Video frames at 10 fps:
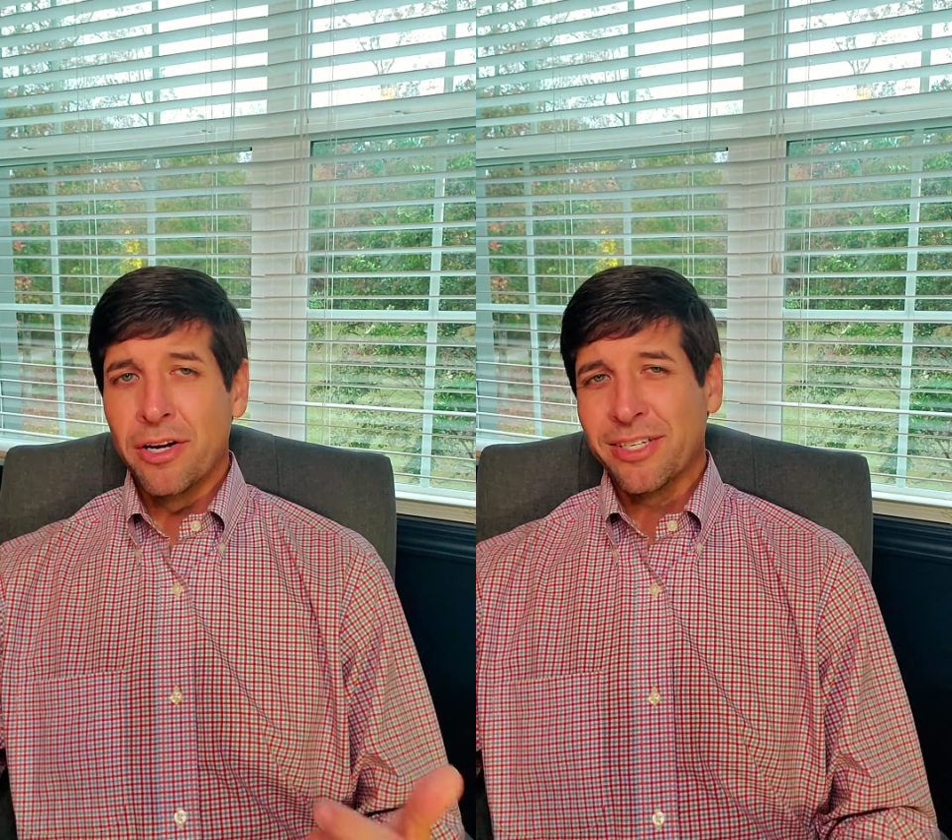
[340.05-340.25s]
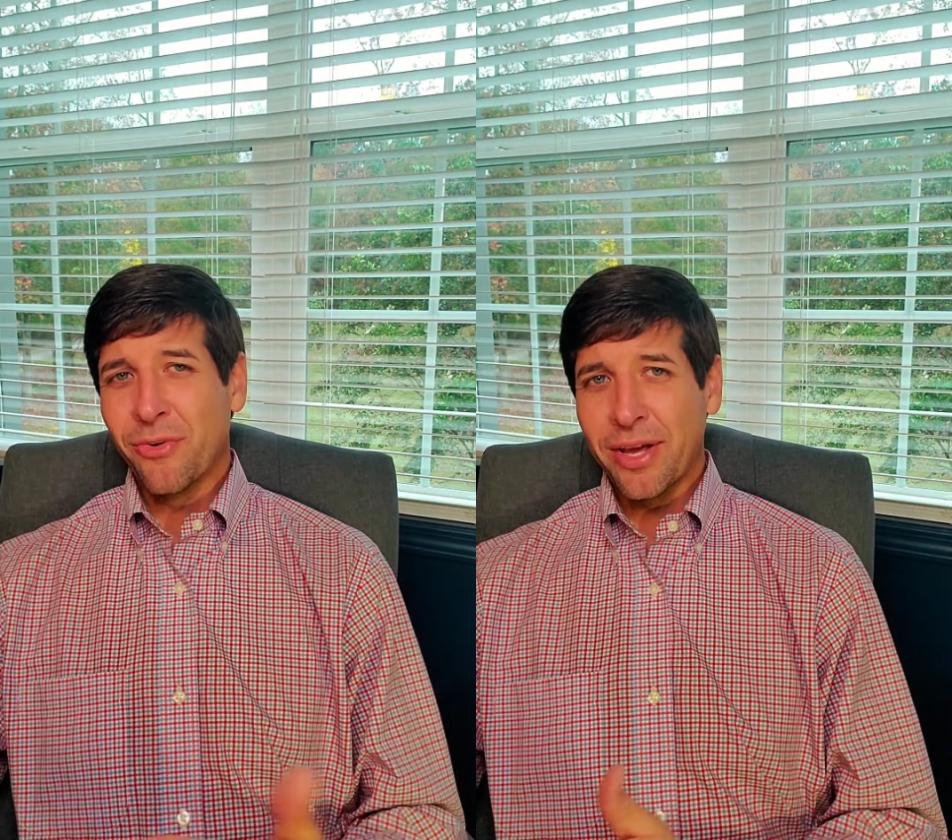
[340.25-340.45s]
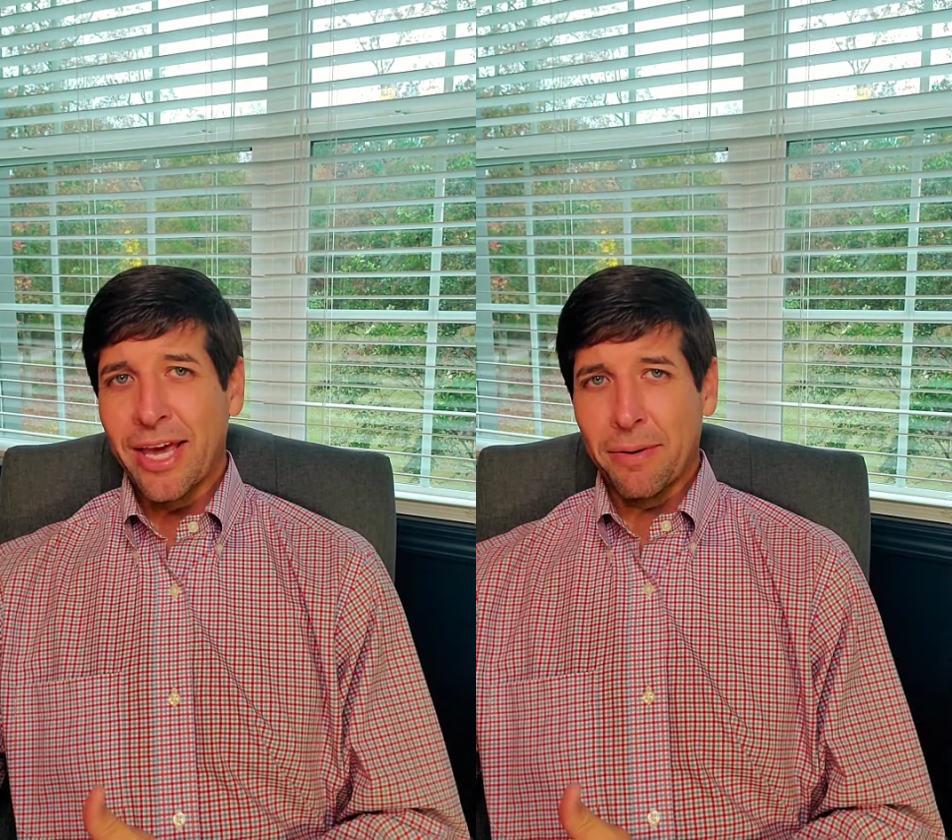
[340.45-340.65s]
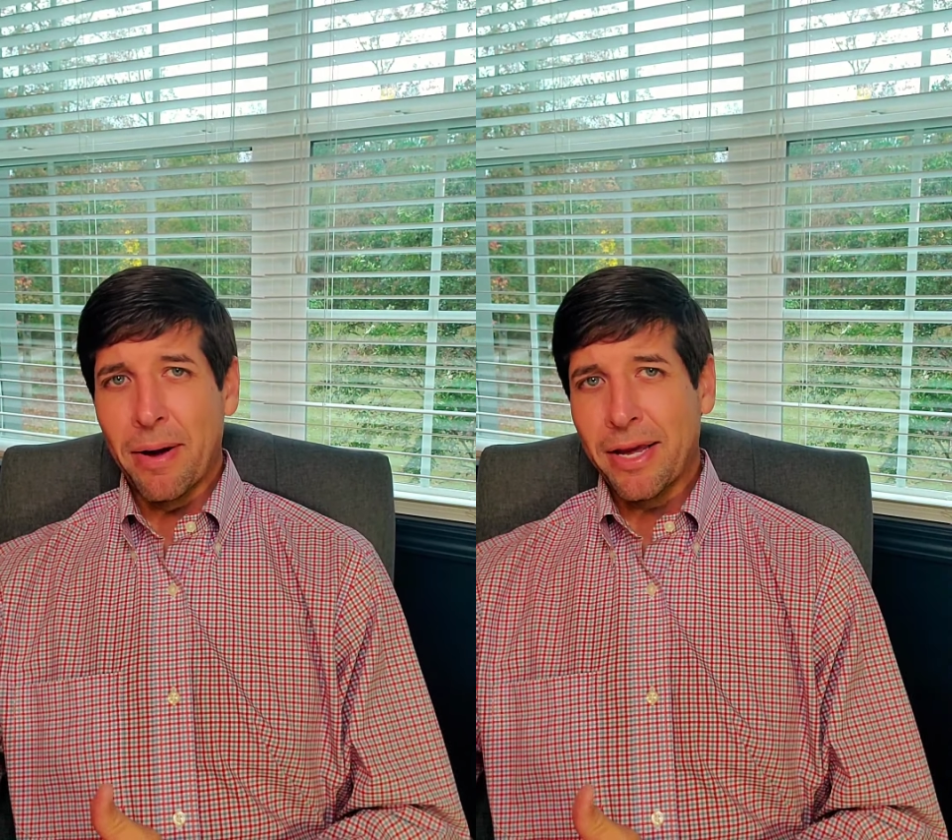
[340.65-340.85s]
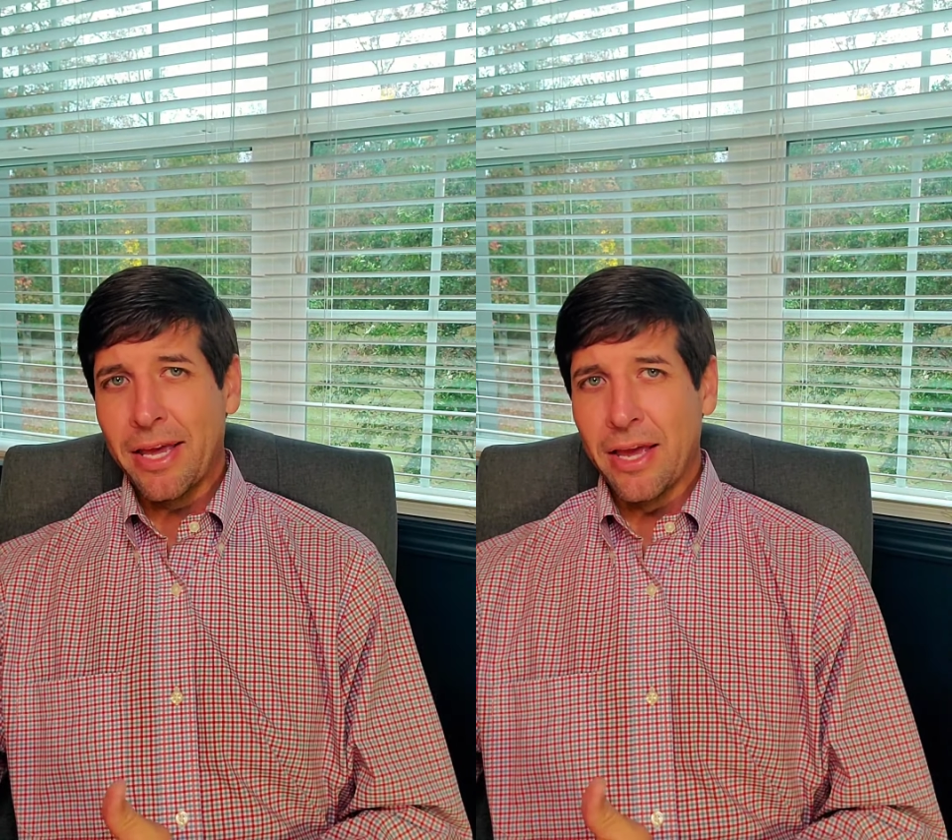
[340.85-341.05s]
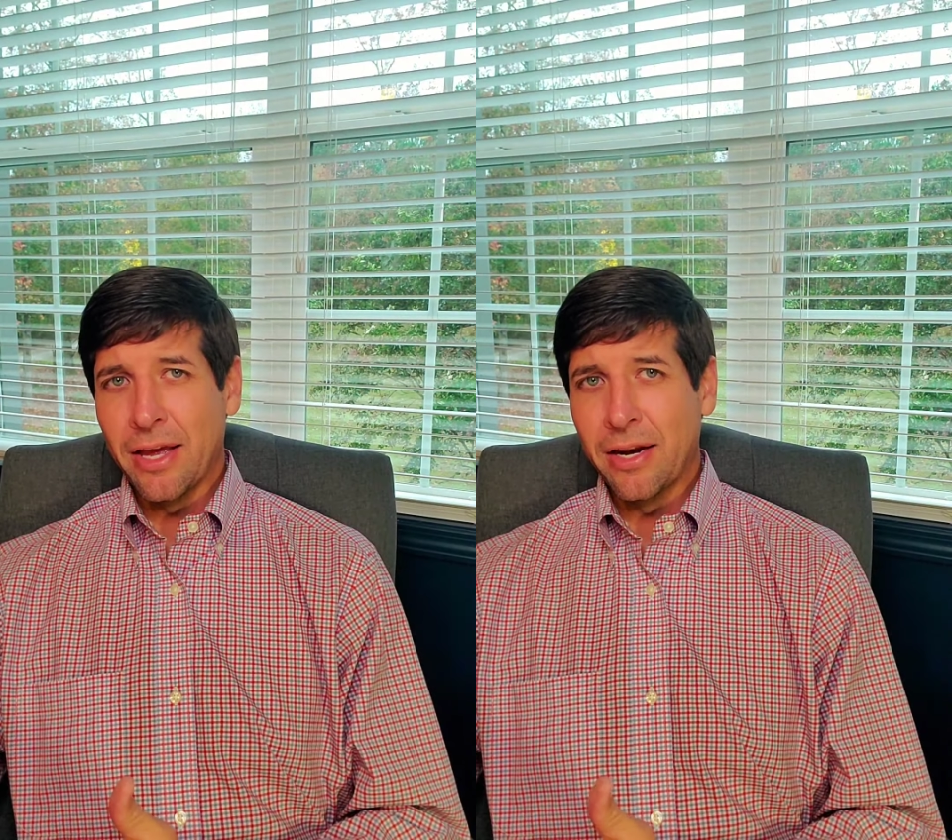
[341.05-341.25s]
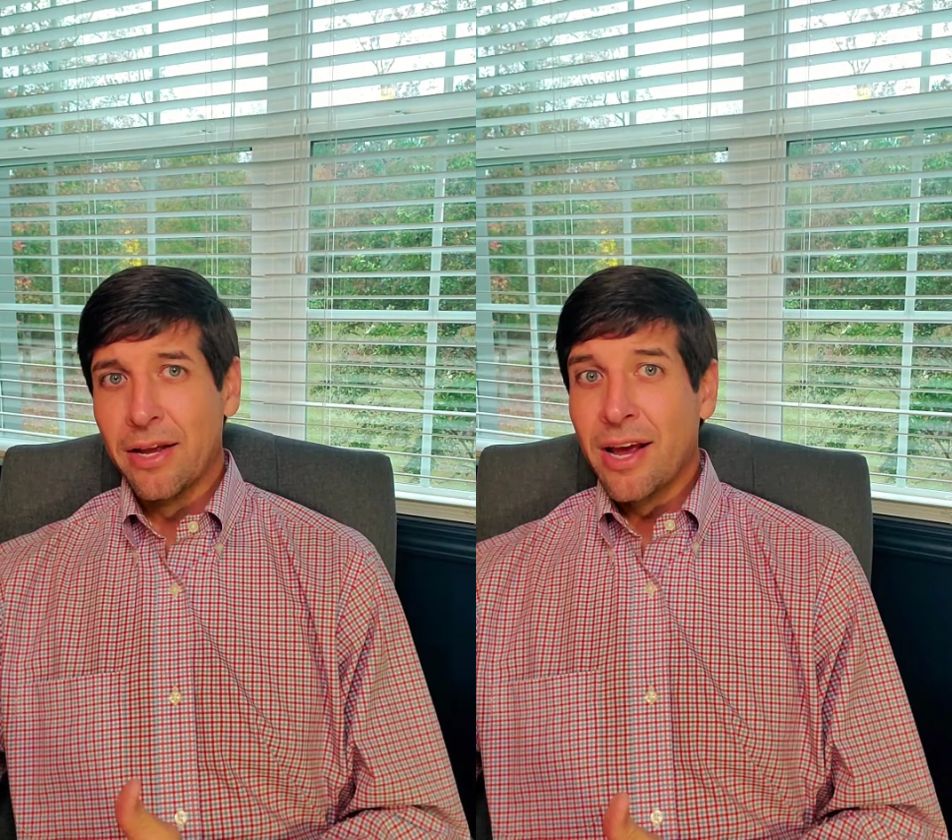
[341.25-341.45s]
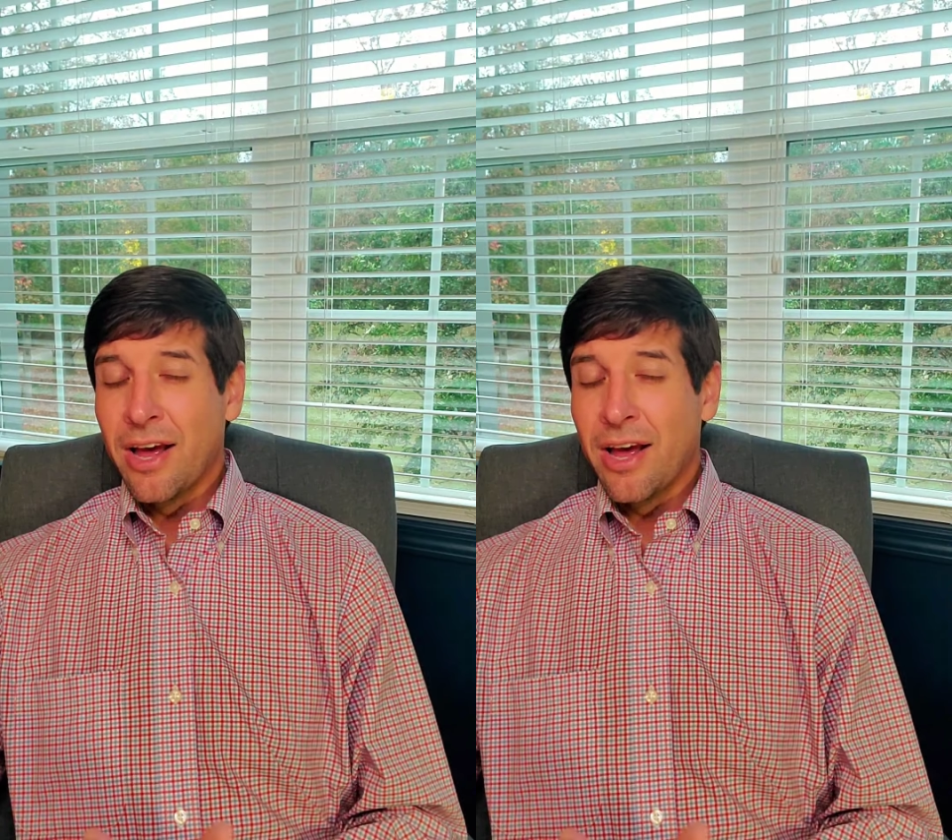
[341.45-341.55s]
it's going to kick back in.